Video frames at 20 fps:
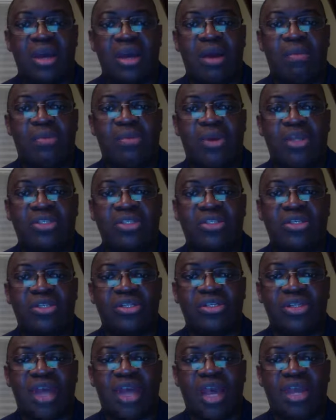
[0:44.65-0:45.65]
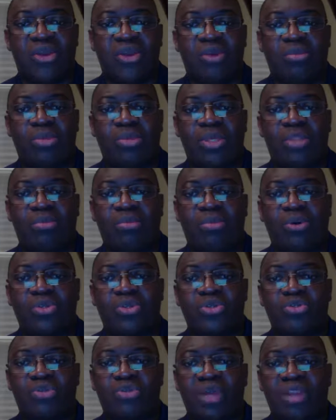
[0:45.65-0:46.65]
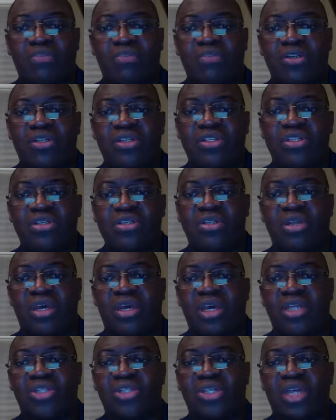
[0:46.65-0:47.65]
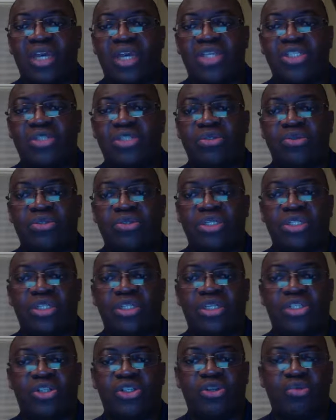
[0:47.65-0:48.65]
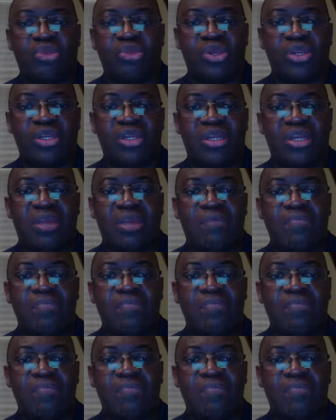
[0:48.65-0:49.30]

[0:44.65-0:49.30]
a branch that is arguably the most relevant to the educational research community,